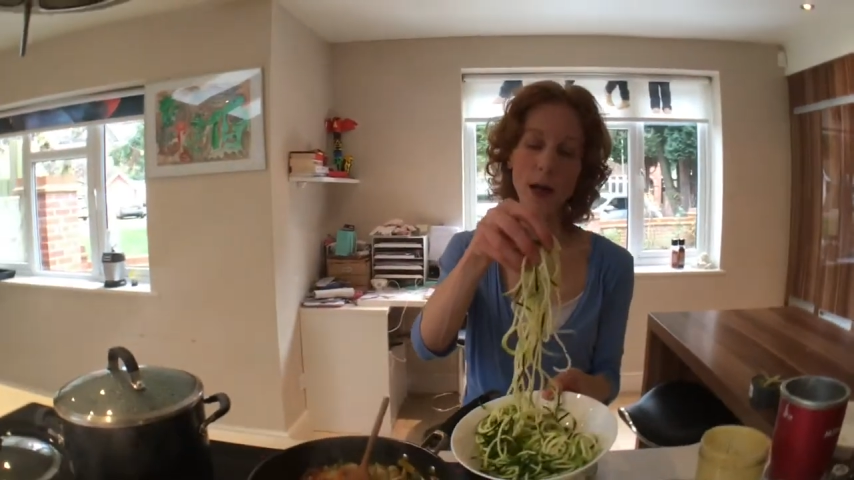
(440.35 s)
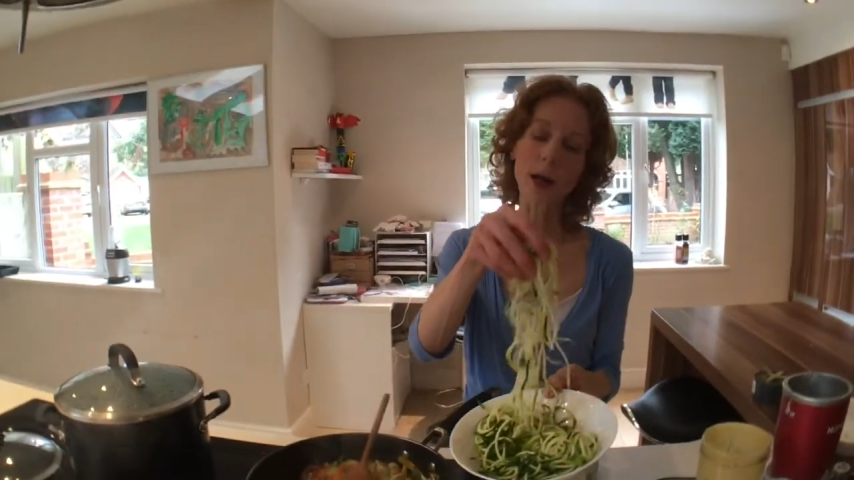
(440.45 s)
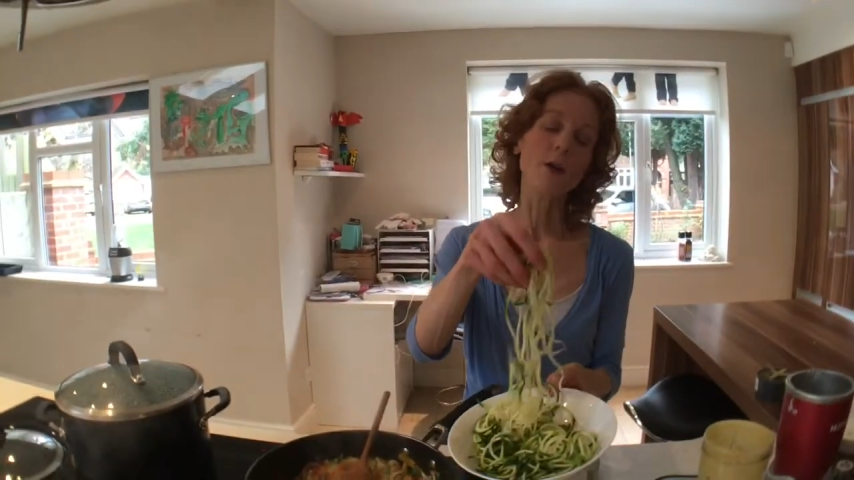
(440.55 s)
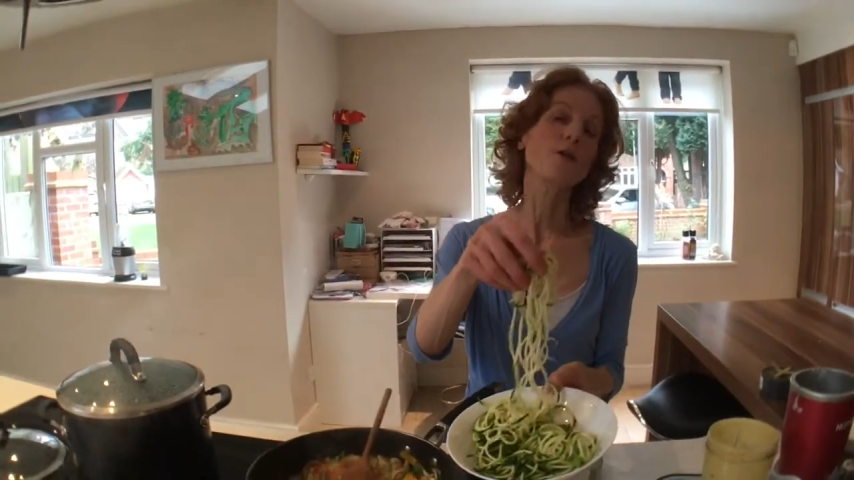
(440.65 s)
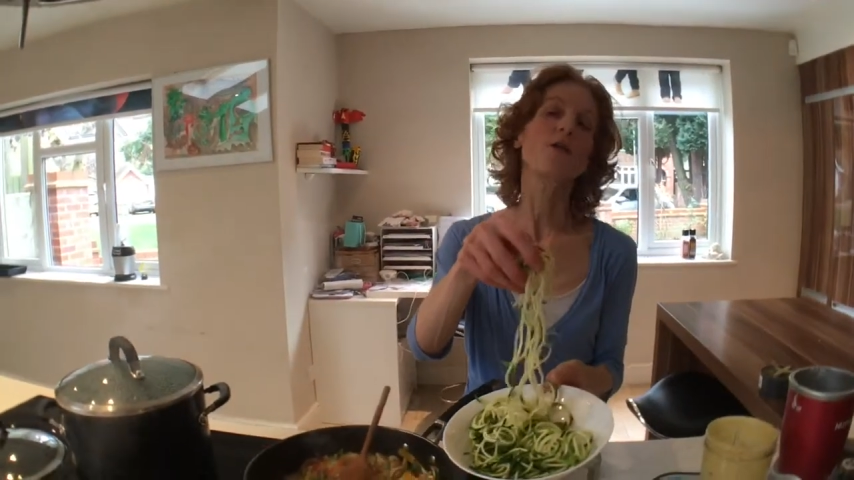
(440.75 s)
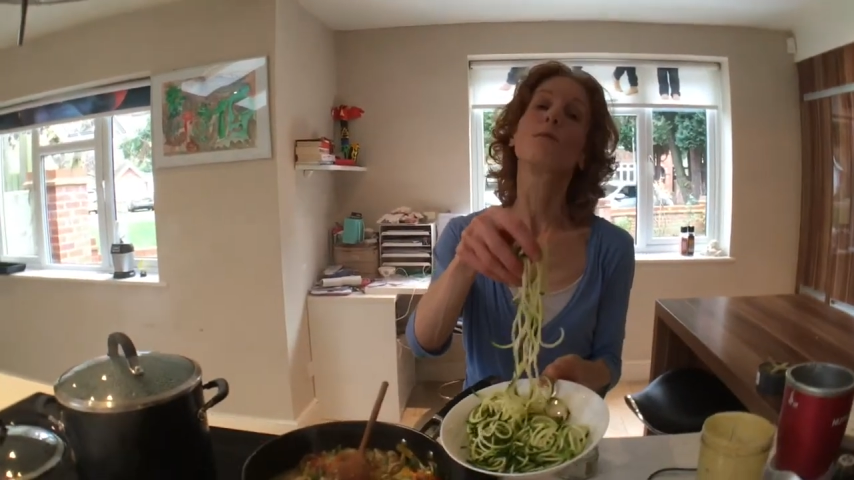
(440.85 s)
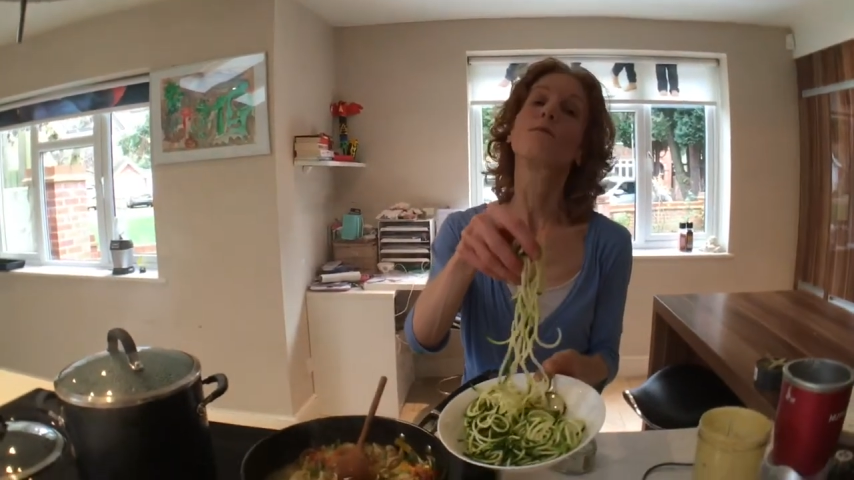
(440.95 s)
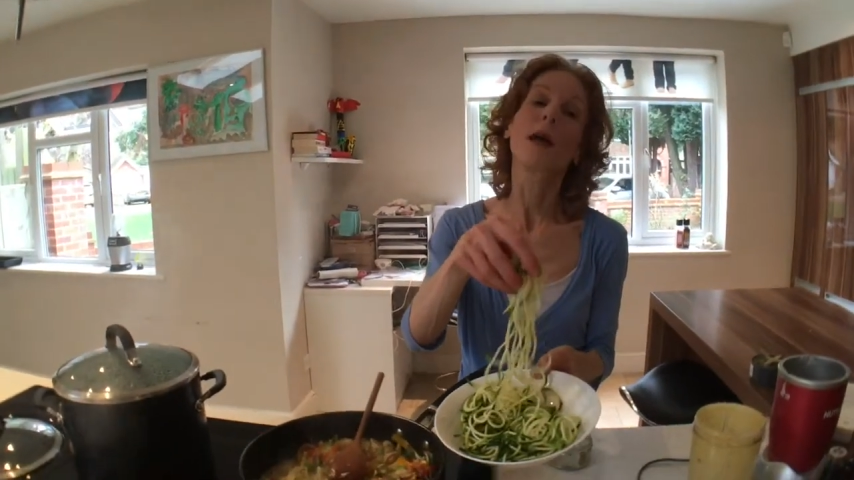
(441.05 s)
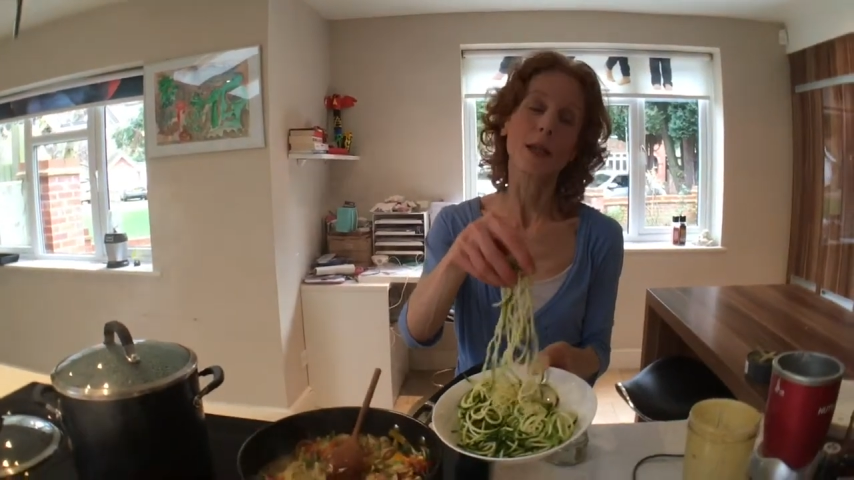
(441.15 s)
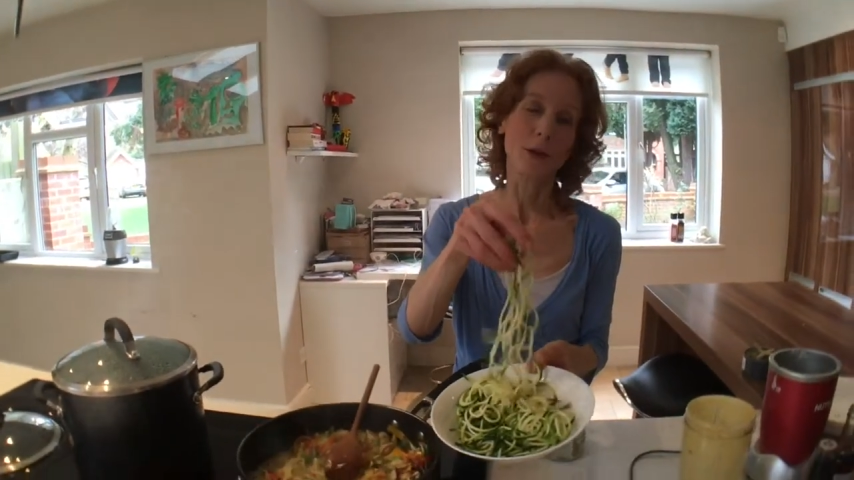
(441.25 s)
how to
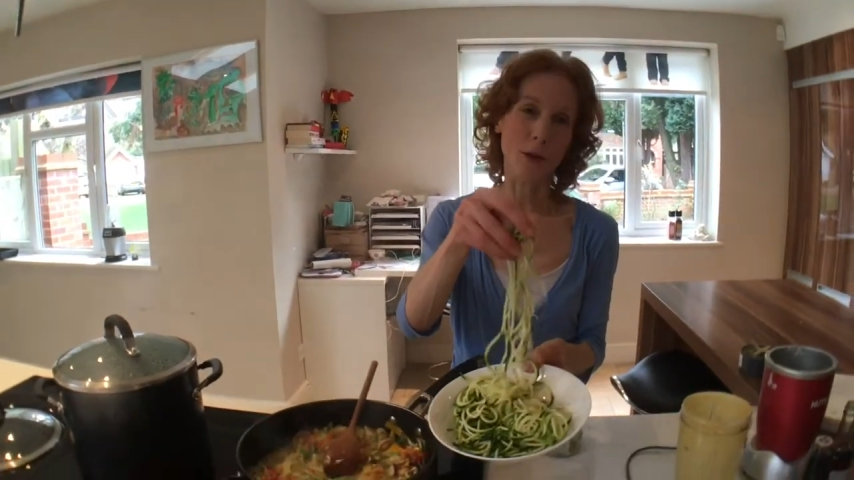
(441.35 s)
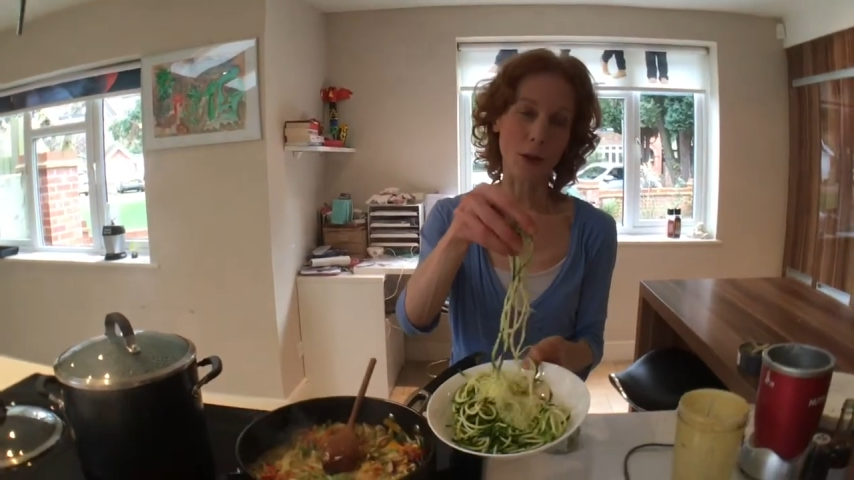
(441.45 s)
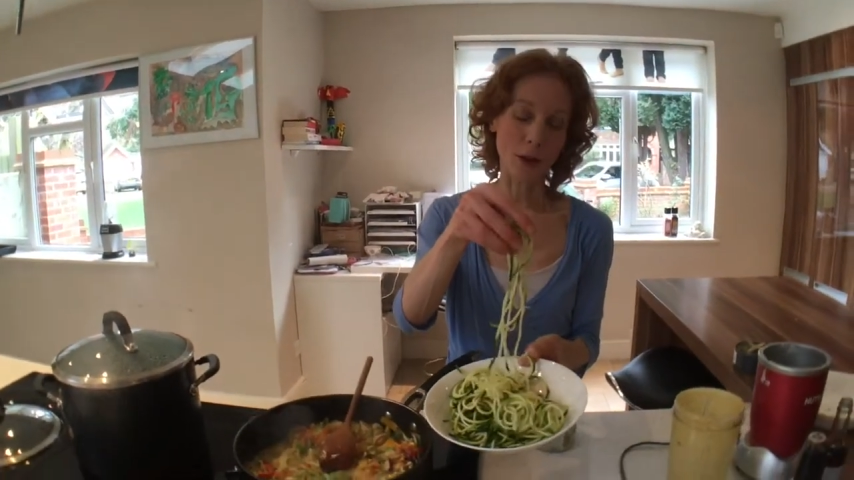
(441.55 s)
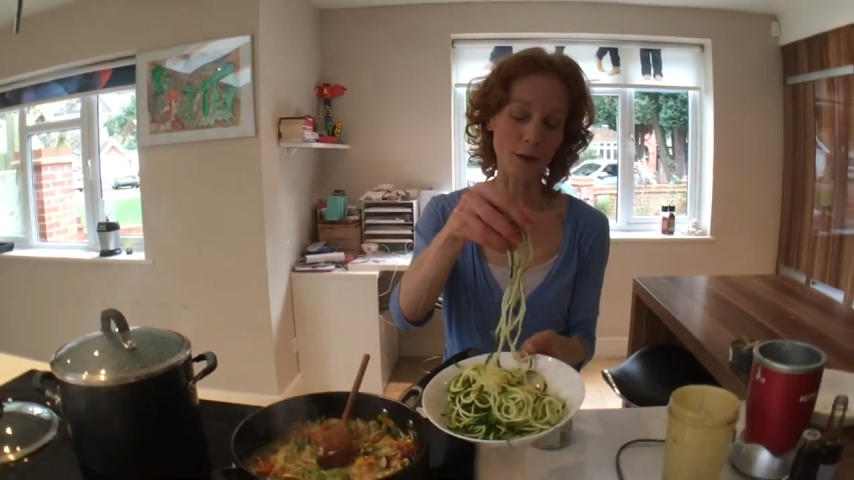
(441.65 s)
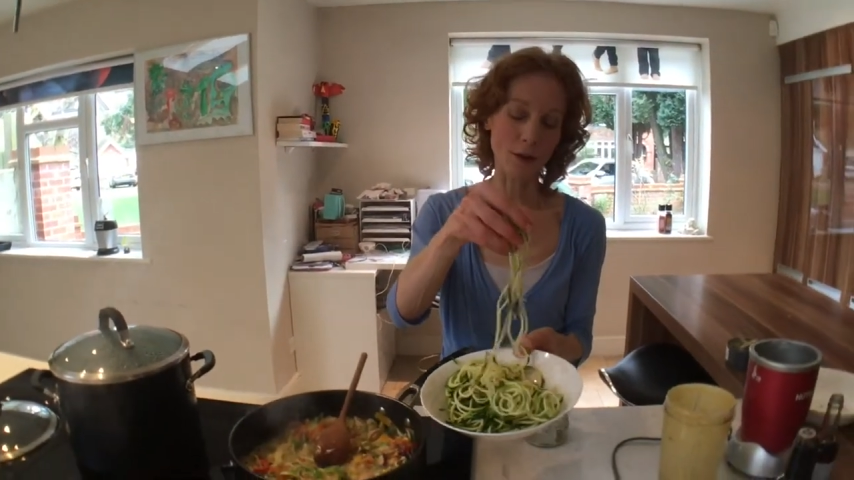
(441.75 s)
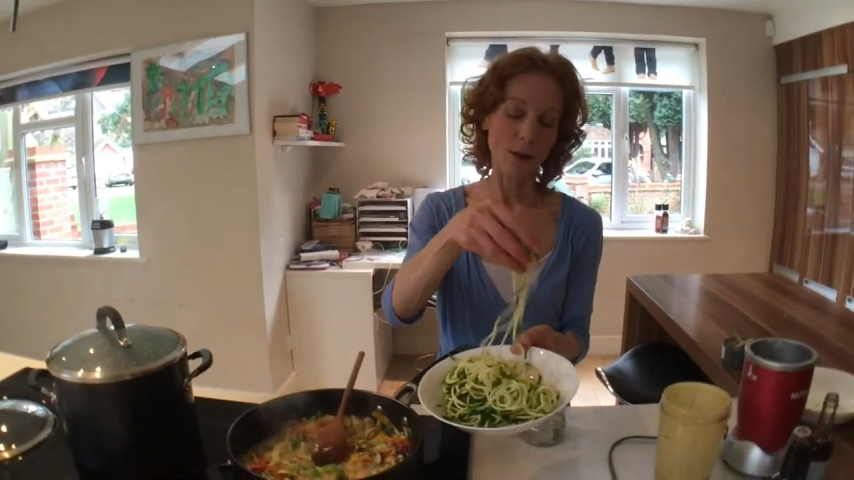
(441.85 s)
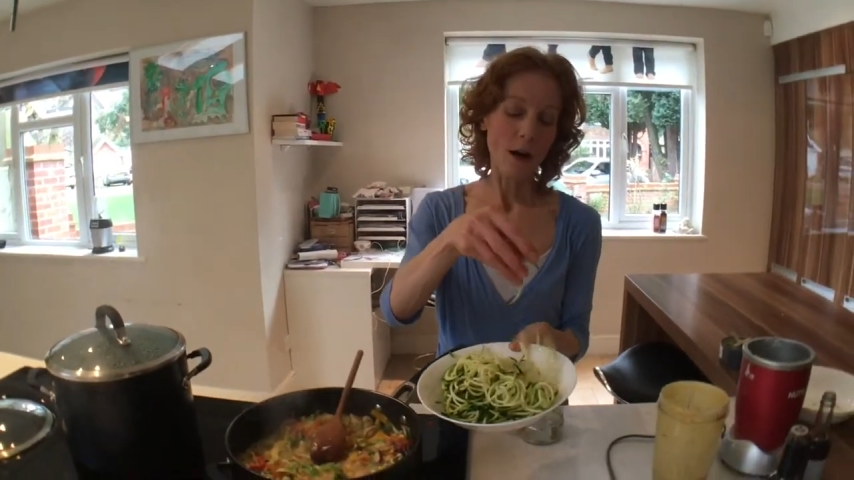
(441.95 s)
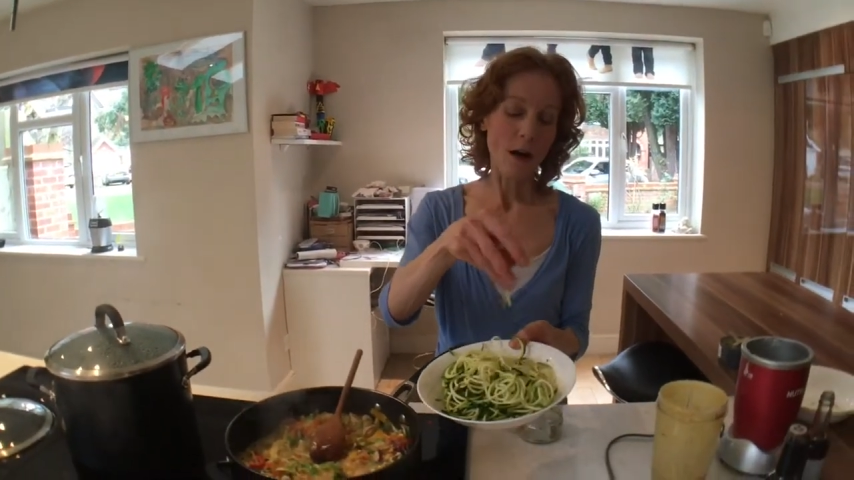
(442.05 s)
make these,